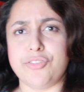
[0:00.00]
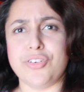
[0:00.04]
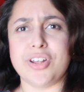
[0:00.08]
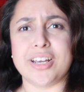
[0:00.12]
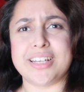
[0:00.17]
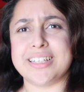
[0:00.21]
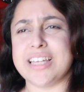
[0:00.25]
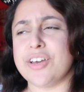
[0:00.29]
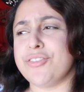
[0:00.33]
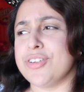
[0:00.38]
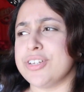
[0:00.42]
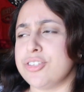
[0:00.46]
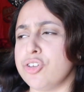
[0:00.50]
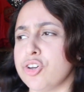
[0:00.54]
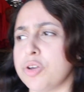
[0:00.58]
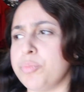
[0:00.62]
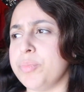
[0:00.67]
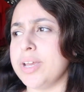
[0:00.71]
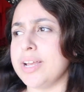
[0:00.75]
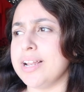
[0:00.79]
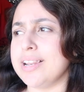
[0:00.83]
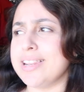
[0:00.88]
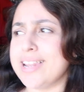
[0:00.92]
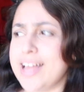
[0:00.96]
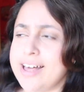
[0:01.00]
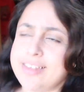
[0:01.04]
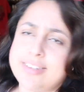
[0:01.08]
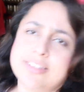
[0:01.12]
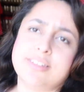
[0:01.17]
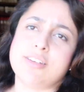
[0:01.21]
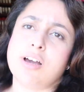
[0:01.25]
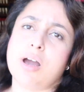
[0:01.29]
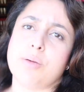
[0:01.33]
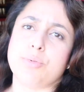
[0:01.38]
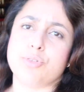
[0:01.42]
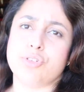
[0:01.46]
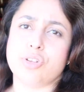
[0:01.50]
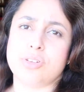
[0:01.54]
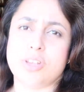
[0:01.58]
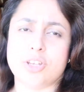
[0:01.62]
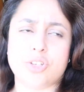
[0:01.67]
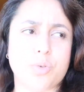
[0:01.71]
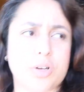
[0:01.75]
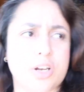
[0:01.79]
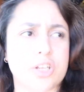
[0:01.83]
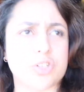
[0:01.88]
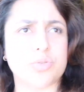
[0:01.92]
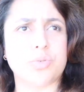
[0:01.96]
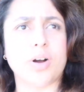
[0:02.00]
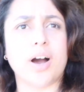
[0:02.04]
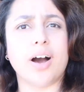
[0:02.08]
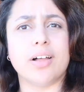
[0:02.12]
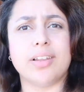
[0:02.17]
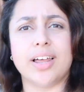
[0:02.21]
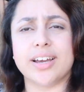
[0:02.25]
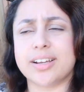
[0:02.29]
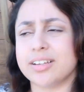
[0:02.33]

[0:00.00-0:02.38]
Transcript: I feel like it definitely took me less time to do this one as well.